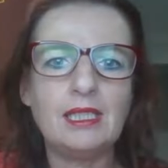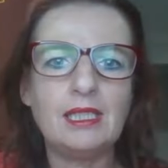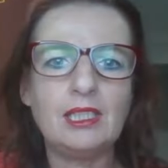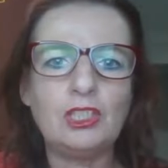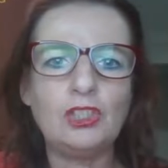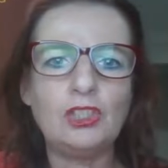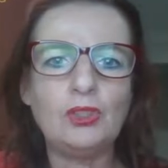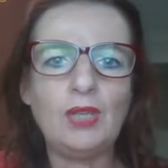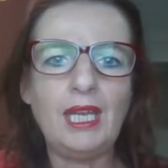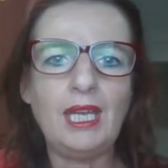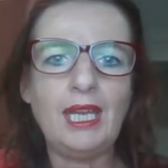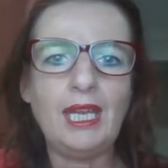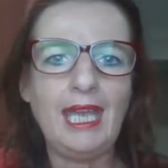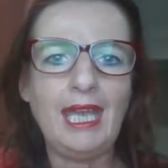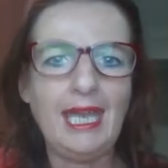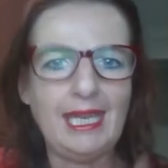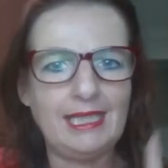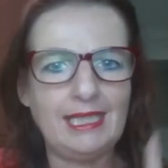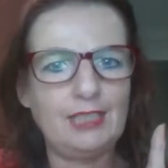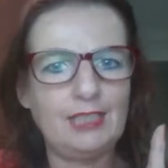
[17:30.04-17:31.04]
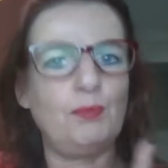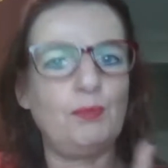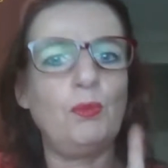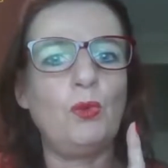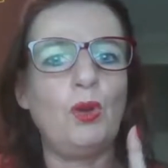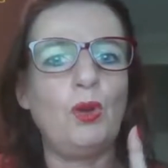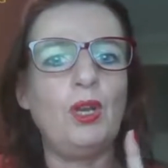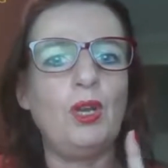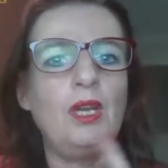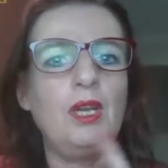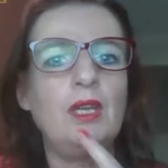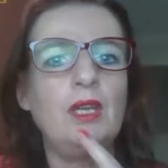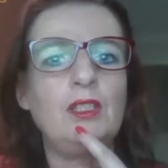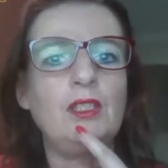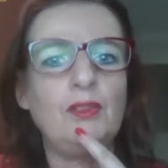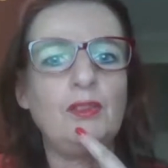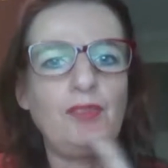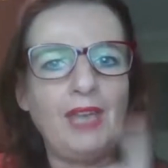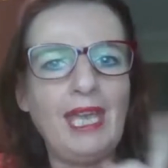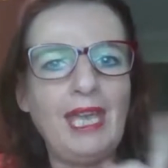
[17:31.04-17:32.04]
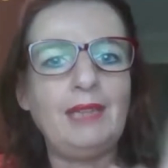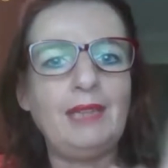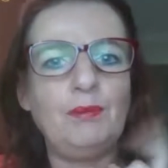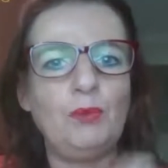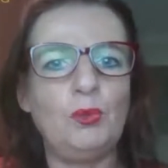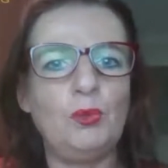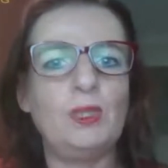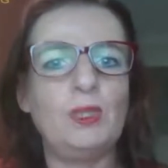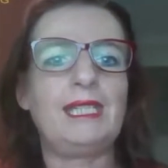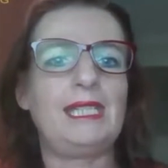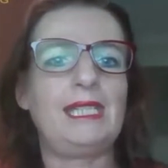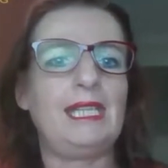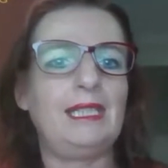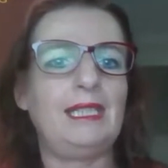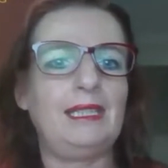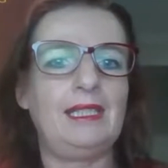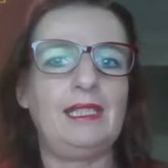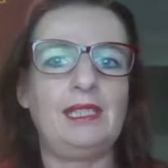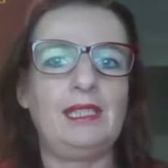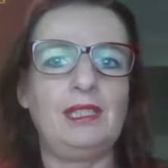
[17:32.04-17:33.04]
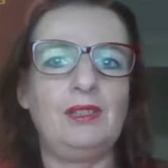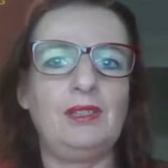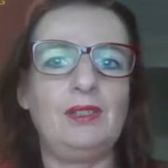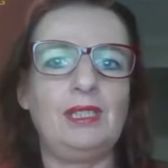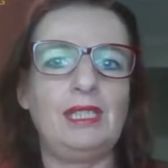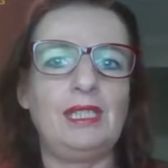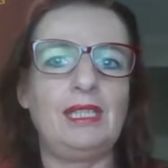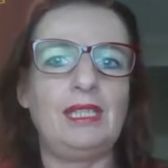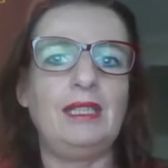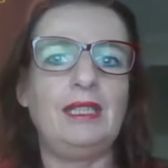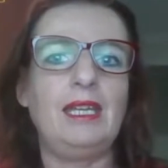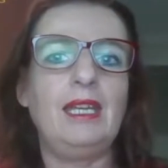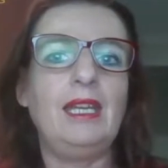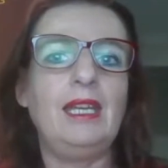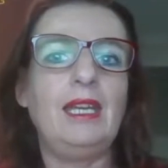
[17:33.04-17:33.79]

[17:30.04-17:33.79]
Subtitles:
You've had more sadness, you said.